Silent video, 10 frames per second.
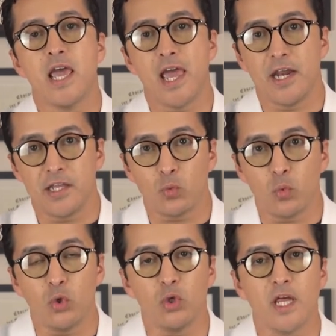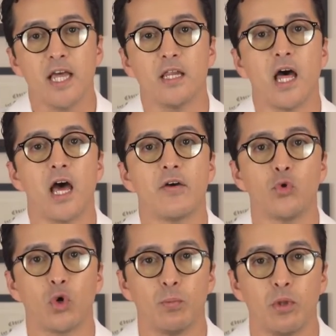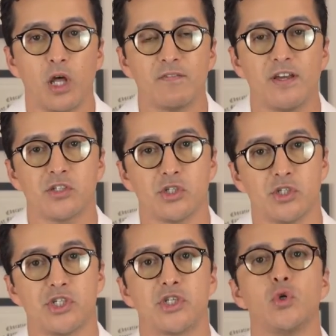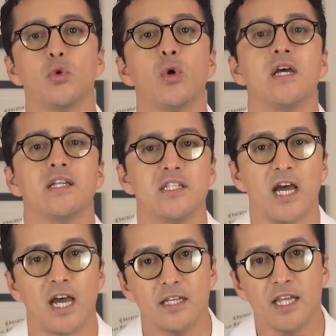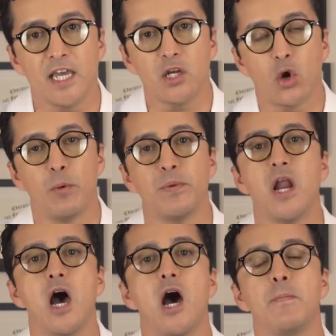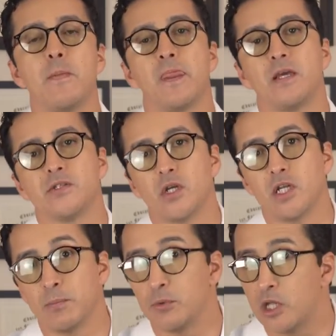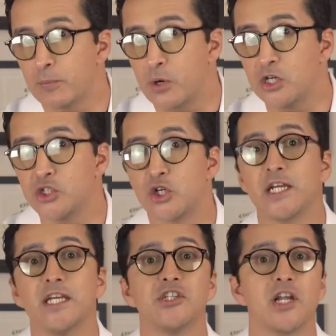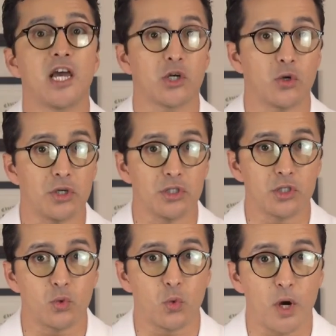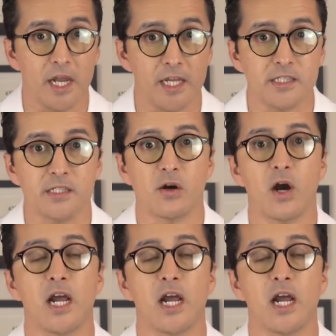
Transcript: and it will allow your blood vessels to dilate, open up, so that the blood pressure is not going to rise.